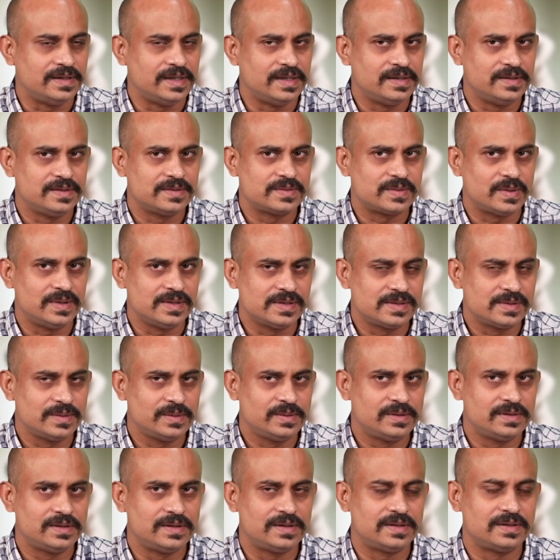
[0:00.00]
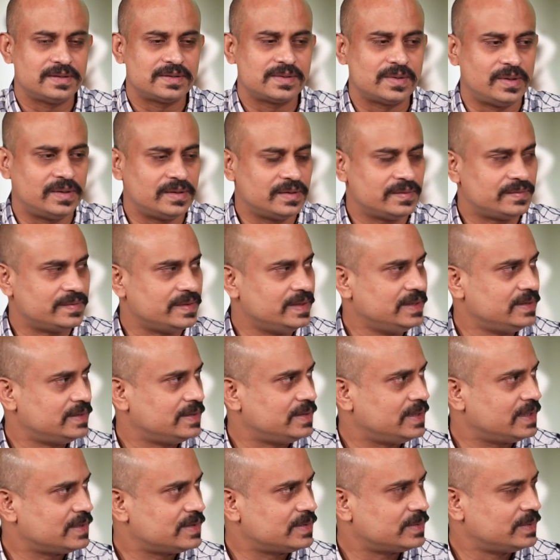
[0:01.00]
And it's also a sort of
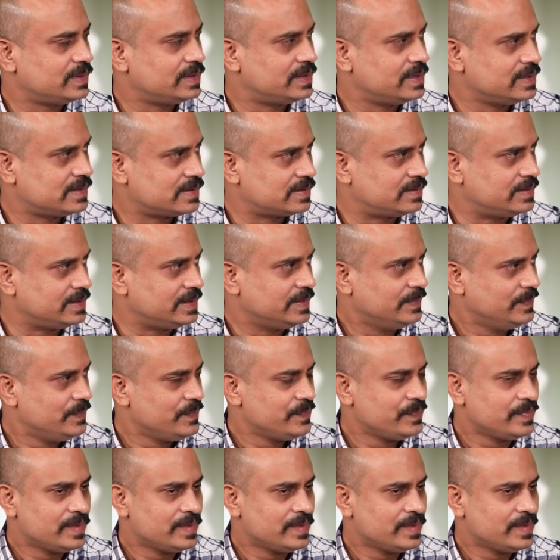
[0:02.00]
intellectual history,